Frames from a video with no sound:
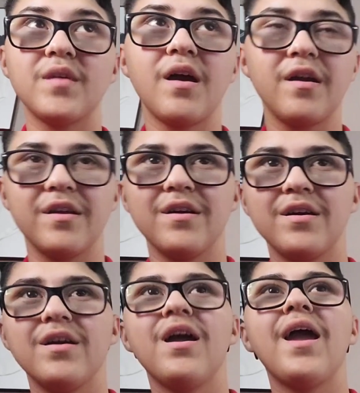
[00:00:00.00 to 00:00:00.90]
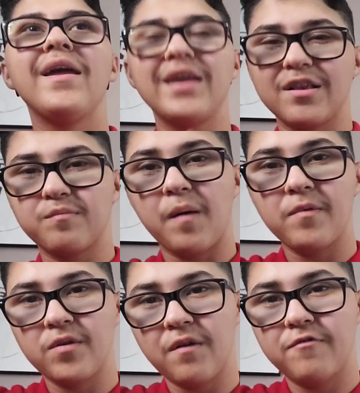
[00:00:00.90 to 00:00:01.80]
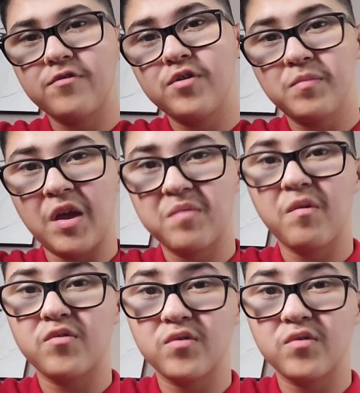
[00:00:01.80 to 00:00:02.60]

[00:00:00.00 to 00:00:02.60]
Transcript: All right. And yes, Pablo loves to do baseball,